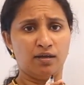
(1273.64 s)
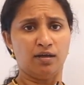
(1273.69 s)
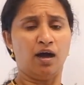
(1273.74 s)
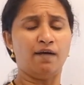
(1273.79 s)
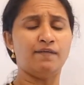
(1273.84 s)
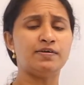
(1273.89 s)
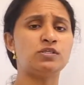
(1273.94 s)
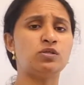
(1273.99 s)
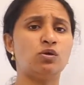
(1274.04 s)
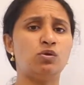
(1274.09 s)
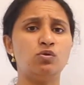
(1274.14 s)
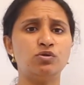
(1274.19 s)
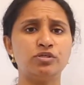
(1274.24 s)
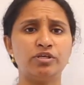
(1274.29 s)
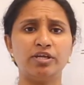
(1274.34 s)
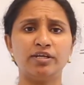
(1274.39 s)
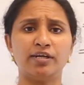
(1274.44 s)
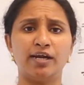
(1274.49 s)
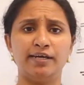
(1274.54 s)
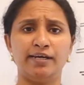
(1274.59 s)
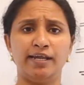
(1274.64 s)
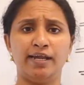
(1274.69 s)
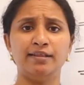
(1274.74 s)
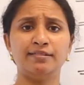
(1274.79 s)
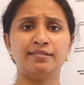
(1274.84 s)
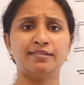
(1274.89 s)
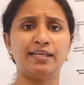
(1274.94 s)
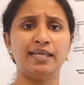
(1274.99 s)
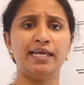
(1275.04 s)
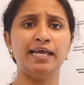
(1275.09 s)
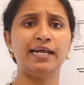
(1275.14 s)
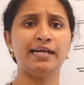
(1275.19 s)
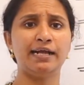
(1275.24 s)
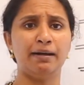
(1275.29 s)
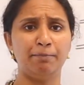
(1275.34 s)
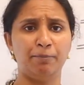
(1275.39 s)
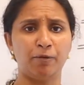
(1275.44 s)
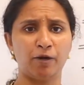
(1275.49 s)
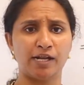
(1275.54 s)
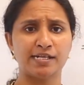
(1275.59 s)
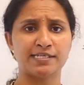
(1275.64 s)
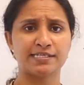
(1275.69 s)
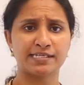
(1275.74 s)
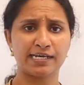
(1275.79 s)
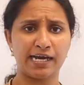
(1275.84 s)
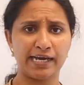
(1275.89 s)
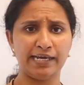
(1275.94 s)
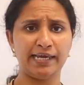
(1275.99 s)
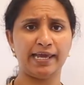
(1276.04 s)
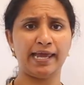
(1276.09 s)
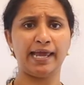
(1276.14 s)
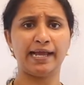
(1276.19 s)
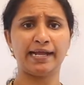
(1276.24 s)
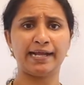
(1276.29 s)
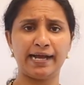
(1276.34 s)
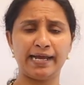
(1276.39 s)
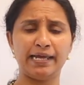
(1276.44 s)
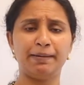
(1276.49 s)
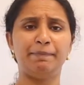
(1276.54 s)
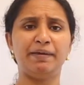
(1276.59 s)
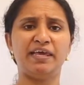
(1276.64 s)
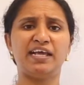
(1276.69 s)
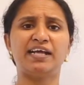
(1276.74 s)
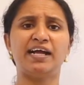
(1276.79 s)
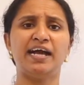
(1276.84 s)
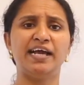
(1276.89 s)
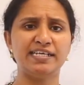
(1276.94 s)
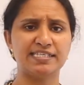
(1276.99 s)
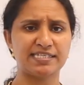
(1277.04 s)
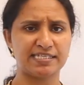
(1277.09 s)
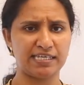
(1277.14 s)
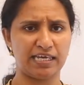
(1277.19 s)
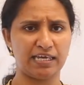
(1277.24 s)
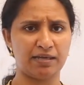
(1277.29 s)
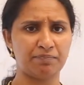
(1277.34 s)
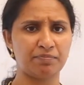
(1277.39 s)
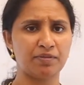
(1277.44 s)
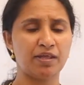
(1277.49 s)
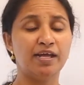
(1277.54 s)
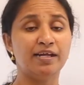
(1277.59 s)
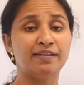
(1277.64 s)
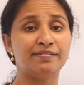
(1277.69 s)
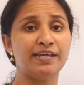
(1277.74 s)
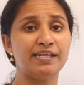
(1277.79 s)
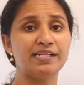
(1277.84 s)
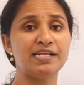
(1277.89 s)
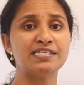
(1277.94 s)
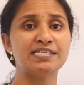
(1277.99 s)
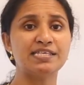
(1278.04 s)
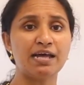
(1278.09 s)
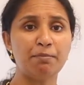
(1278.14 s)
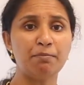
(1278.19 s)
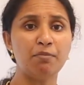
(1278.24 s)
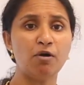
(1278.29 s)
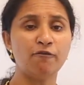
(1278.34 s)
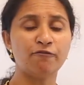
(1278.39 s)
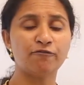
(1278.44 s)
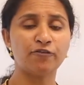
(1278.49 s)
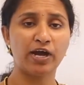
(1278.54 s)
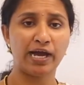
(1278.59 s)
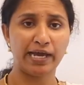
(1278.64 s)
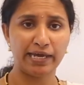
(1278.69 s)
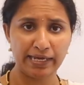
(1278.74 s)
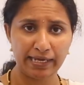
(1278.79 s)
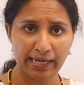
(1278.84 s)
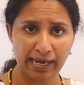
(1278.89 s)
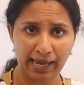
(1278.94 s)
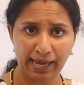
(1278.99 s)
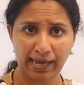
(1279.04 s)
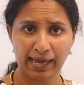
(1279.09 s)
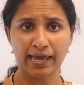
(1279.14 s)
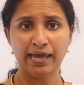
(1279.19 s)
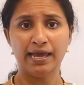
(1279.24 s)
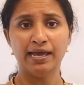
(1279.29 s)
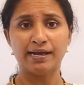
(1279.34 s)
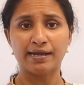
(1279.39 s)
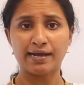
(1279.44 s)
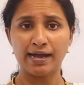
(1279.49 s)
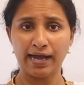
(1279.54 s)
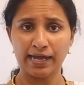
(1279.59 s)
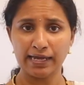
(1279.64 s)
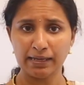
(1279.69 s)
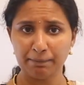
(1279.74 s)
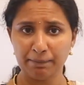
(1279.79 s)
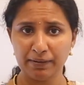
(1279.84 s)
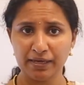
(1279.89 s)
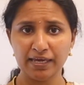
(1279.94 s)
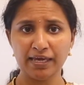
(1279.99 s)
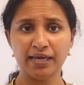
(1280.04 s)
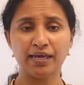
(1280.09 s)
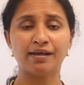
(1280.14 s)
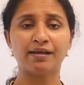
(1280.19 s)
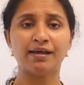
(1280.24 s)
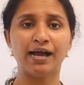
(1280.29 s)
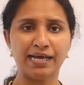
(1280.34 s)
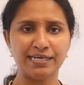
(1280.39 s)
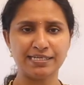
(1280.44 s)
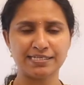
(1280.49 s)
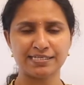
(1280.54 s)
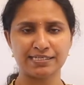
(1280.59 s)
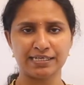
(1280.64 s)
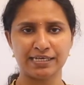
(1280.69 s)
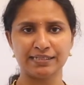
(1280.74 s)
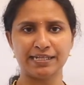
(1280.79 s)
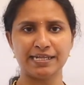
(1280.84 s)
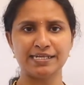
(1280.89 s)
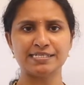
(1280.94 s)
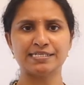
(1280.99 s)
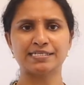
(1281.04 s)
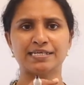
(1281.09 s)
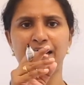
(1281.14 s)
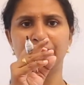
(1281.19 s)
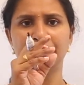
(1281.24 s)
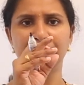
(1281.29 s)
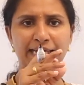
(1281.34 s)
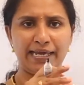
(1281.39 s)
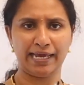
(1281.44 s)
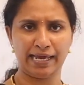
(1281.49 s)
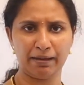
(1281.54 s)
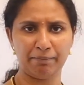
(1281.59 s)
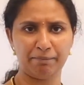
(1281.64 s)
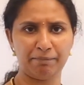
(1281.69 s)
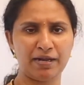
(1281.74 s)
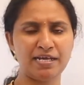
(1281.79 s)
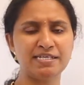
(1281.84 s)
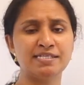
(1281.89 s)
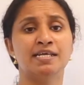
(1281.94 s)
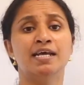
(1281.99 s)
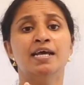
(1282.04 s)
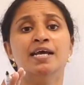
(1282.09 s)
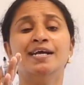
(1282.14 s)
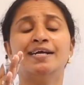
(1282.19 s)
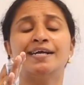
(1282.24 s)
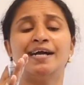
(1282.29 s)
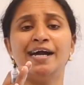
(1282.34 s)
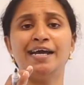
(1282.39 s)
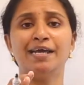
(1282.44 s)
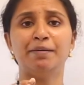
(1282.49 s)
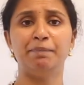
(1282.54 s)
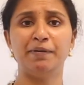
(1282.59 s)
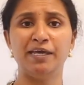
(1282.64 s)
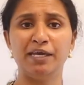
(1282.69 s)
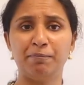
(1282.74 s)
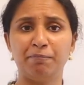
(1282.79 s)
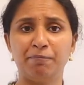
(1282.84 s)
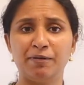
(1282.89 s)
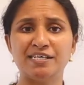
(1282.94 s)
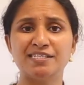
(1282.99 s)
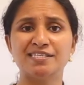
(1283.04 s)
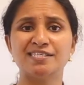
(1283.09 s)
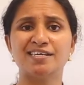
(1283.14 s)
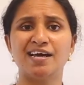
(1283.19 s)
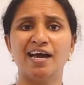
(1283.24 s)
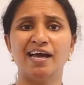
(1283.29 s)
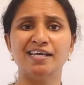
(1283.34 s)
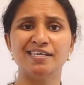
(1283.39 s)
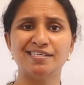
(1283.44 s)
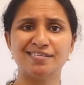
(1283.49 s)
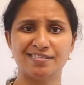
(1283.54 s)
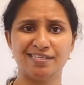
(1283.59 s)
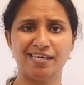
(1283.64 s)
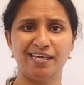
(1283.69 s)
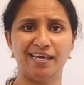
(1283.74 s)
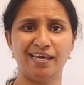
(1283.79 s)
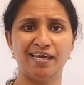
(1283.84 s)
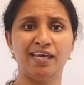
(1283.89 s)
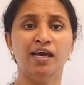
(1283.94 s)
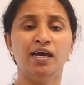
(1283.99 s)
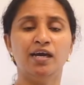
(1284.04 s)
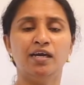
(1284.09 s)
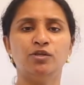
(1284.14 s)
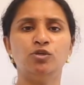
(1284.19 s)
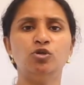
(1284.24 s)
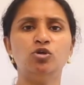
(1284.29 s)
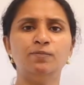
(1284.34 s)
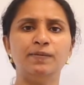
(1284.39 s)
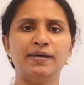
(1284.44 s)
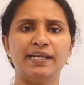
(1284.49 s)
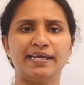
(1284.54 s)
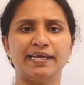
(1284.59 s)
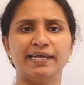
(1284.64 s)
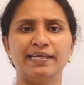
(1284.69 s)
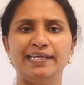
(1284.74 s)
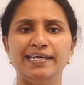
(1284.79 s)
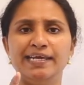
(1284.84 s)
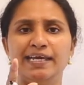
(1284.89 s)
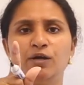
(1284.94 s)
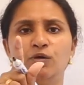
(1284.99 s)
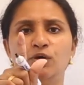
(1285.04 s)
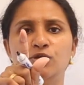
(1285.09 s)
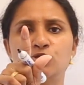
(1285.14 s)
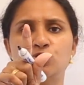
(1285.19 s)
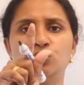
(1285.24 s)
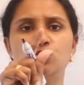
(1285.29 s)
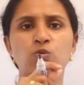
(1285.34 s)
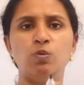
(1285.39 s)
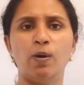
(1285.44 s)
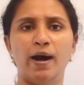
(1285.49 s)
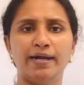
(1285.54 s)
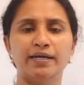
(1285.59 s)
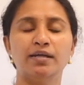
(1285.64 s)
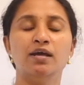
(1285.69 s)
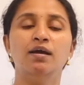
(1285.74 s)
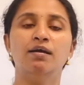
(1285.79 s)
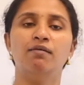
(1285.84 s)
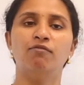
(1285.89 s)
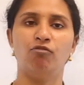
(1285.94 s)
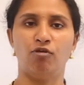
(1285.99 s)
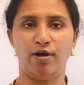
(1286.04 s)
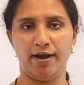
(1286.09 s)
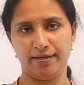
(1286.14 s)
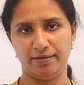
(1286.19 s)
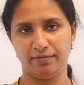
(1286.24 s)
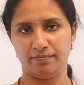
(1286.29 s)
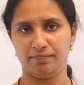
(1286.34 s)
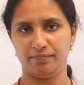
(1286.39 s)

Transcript: our solution contains three components, chi A, chi B, chi C. Then the sum of chi A, chi B, chi C, that is chi A plus chi B plus chi C numerically equal to what? 1.